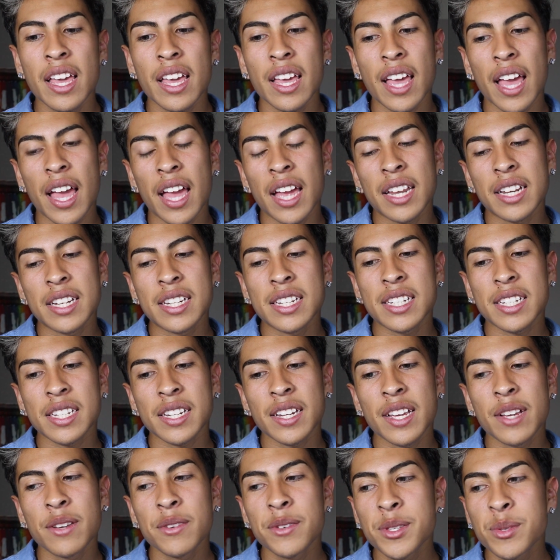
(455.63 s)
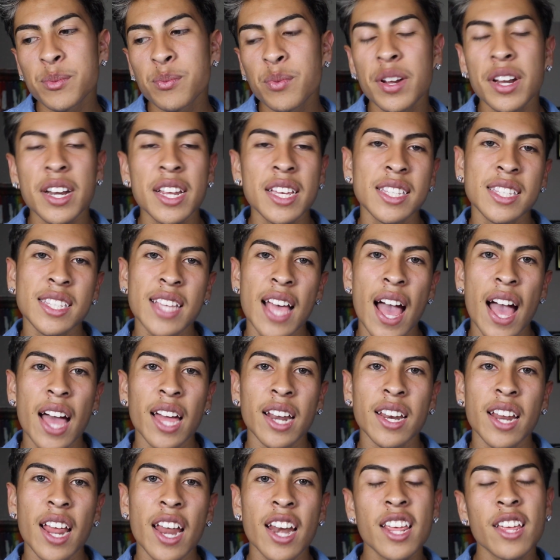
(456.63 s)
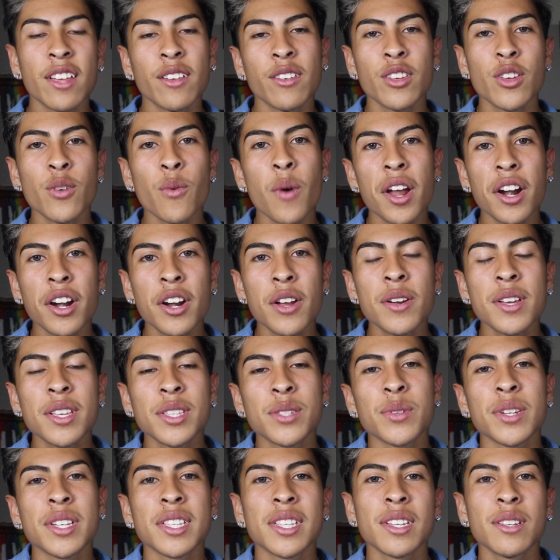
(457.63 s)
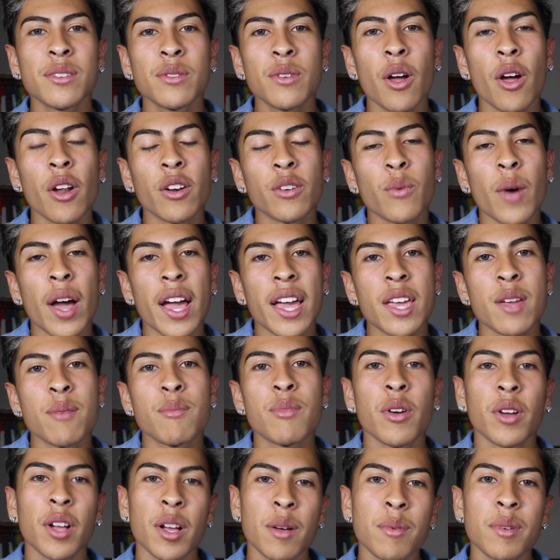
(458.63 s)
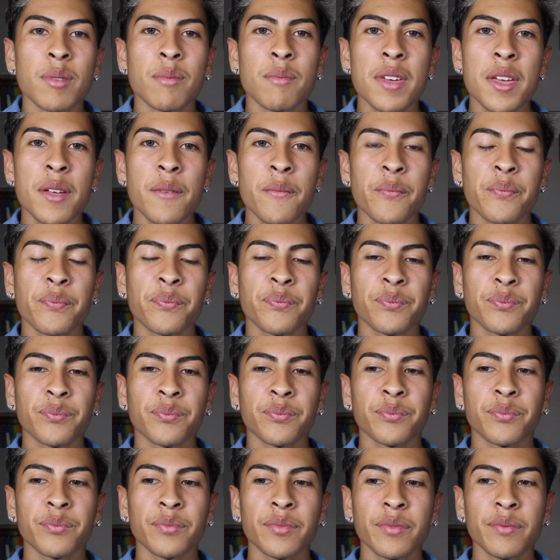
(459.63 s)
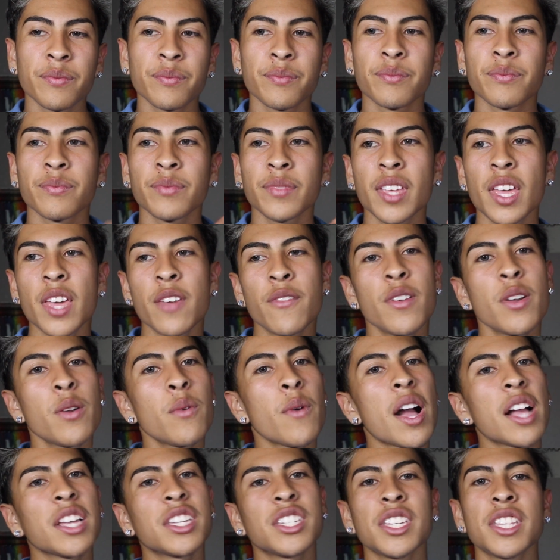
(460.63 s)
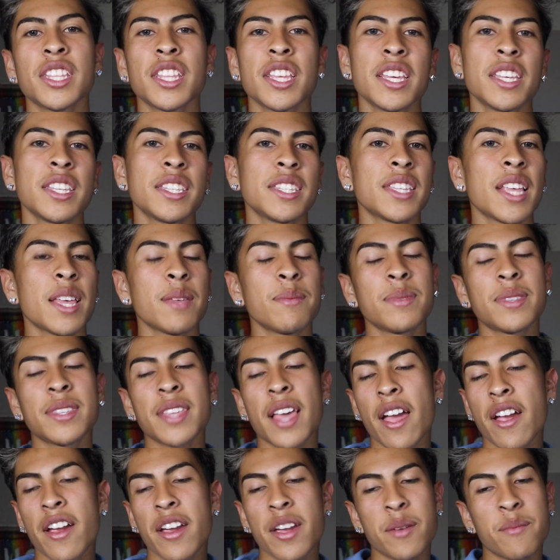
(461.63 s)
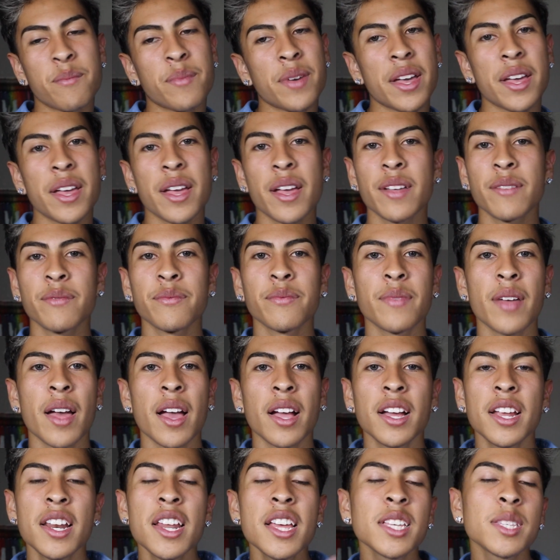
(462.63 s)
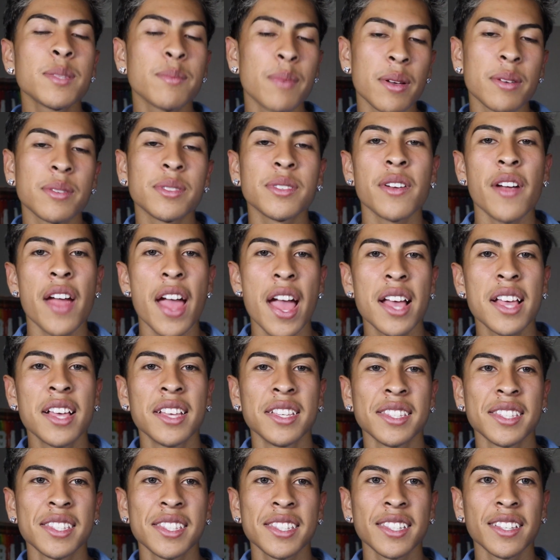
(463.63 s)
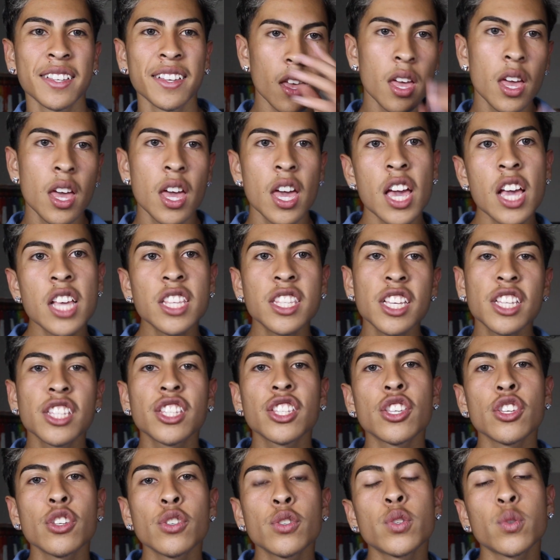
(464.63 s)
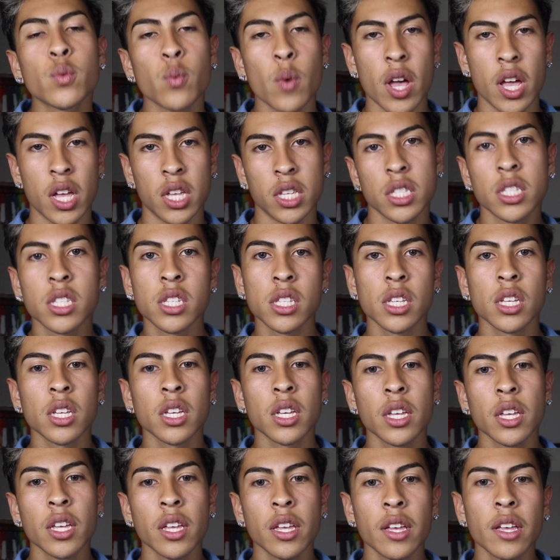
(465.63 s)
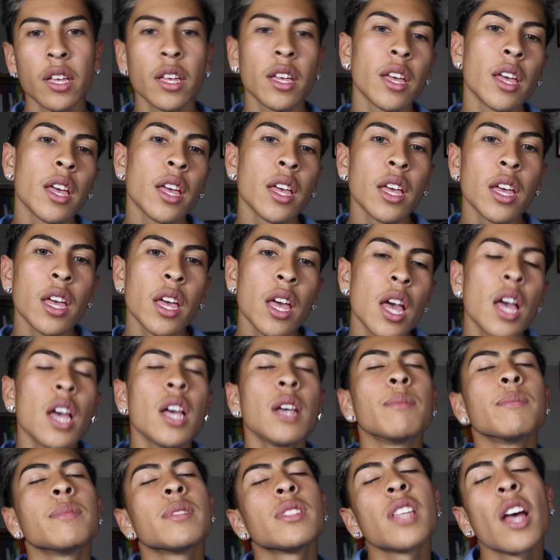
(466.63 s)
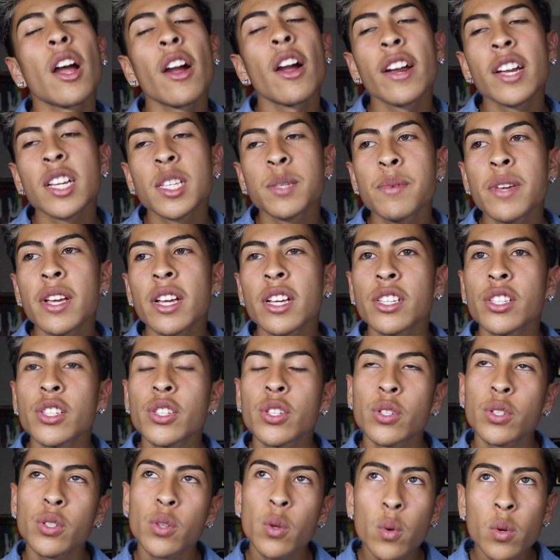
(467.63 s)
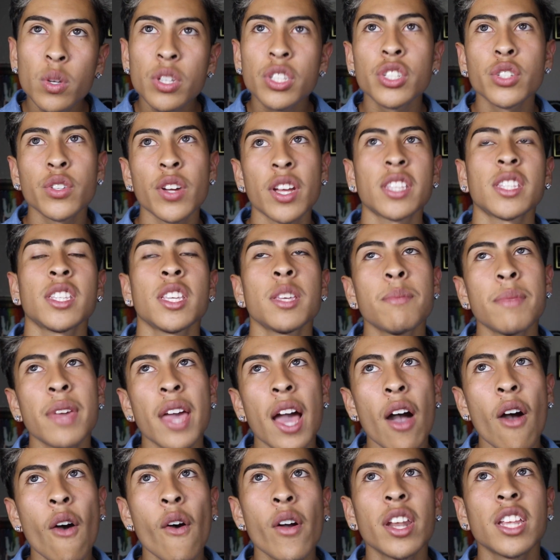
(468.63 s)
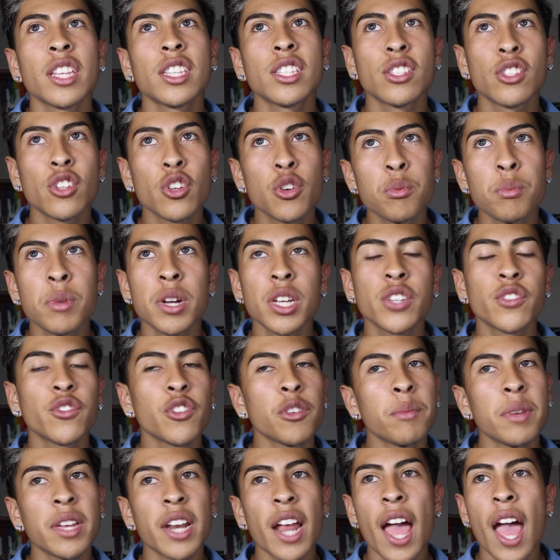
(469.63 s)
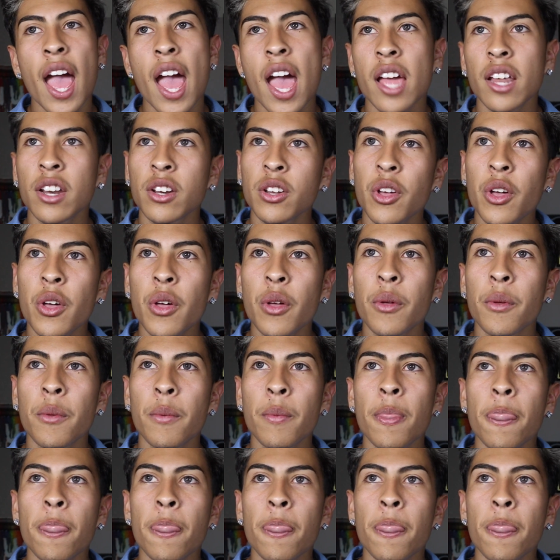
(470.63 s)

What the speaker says: And it was pretty sad. And you wanna know his reason on why he broke up with me? If you're watching this, I'm sorry, but I'm gonna expose your ass. His excuse was, I'm sorry, it's because school is stressing me out and it's too much for me to handle.